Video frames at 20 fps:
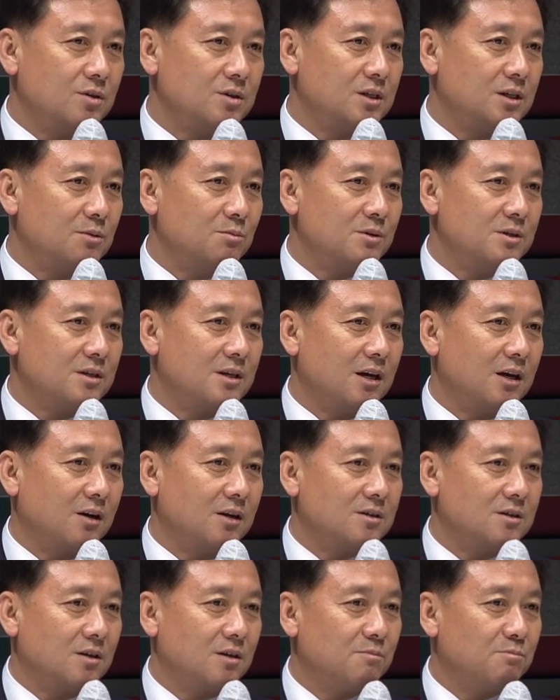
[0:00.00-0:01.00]
such
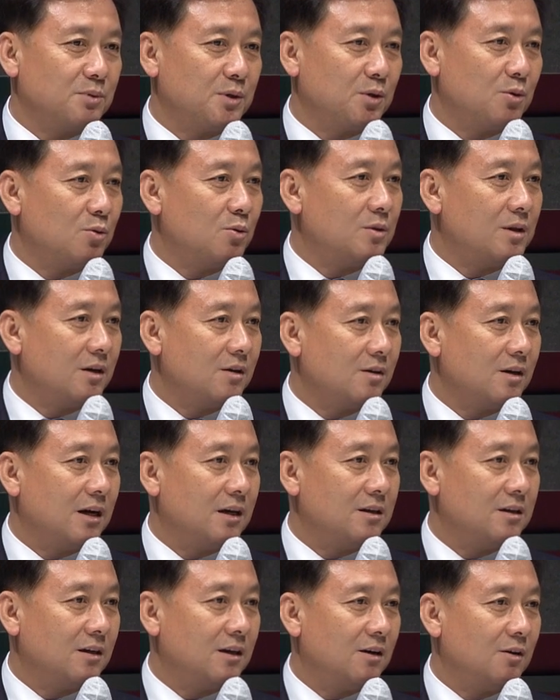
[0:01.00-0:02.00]
assets to be
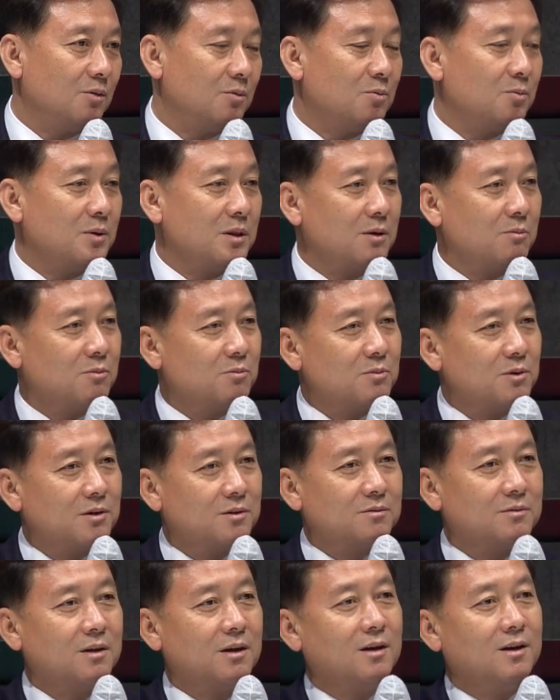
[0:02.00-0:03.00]
utilized most
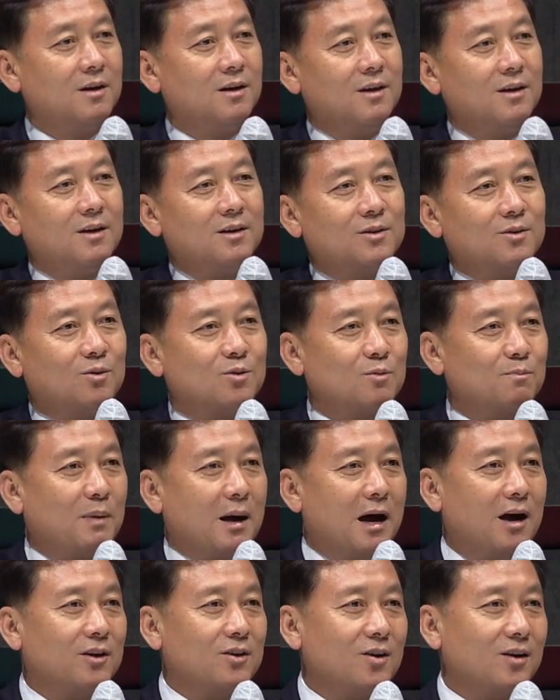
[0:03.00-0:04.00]
efficiently. And
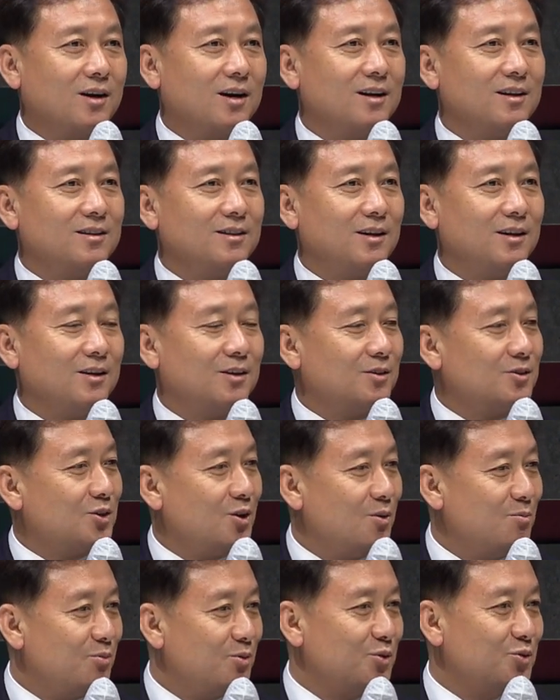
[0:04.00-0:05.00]
yes, of course, the
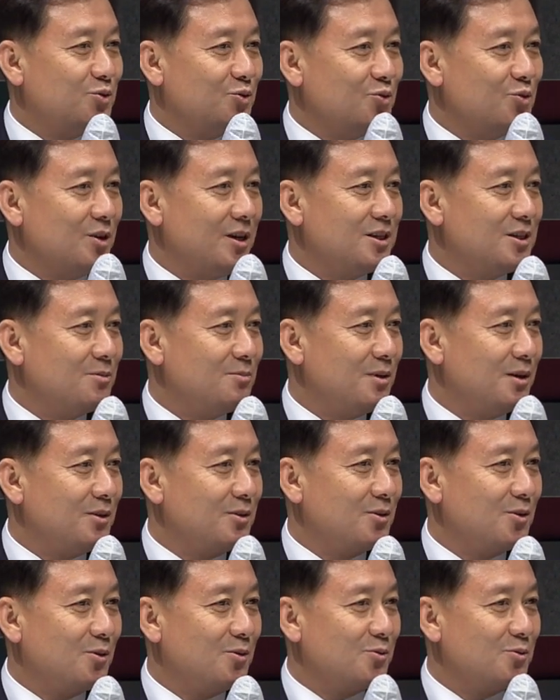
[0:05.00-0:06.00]
citizens' role is
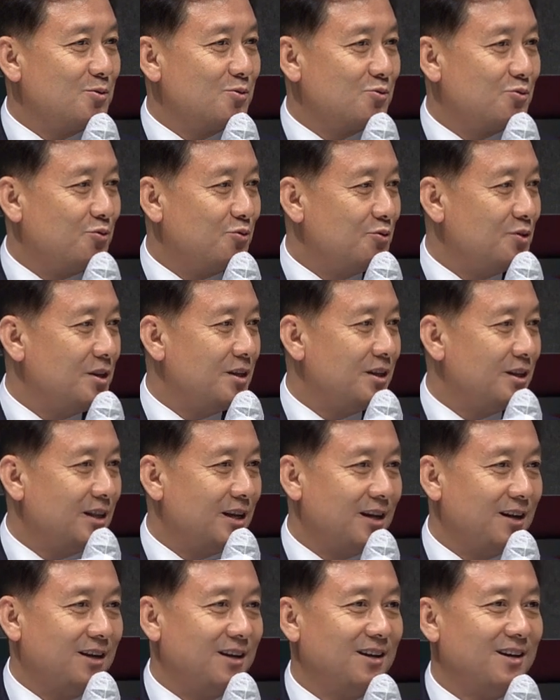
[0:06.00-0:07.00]
more
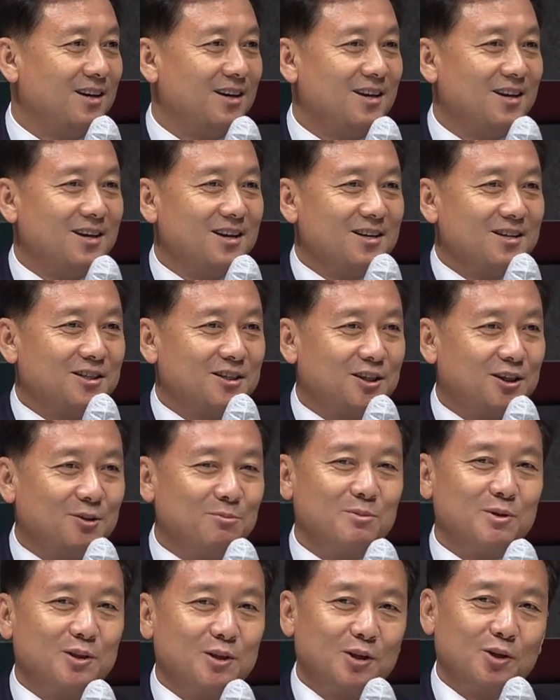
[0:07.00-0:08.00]
important as
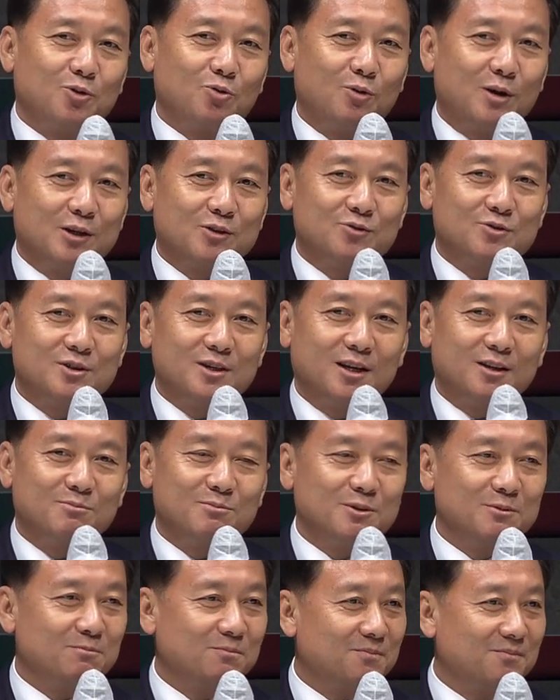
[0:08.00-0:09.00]
well. The
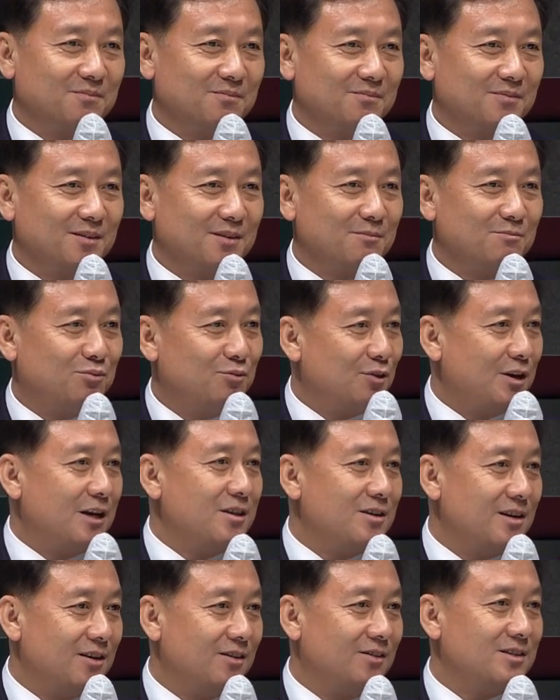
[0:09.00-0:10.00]
soldiers
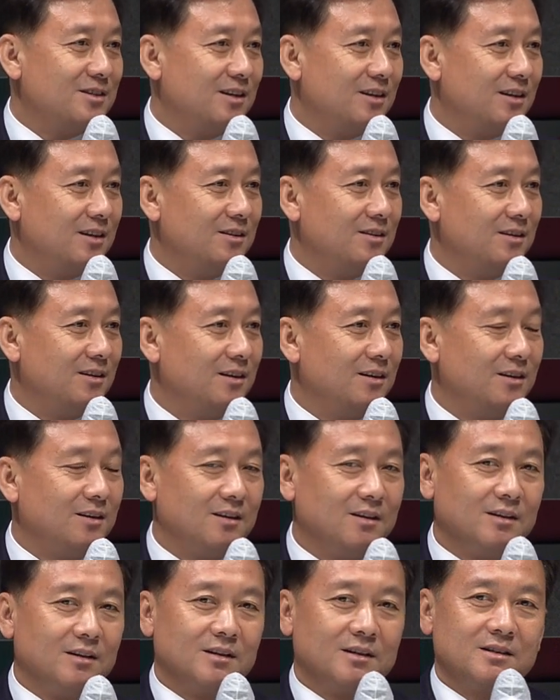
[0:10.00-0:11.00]
and the citizens
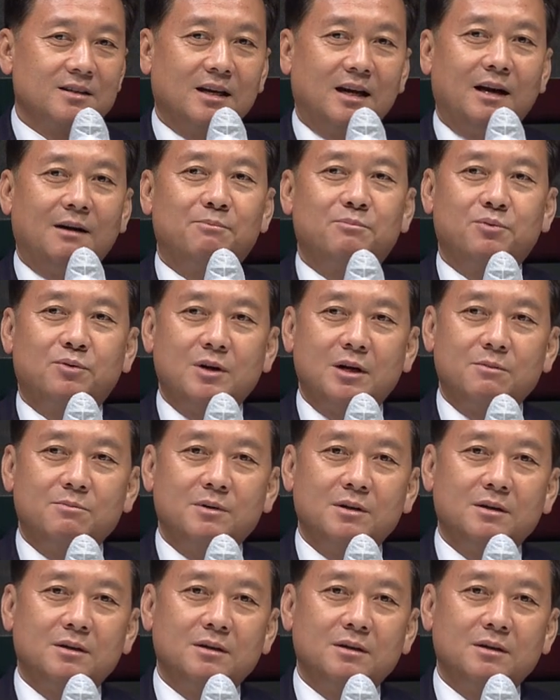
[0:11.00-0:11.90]
voluntarily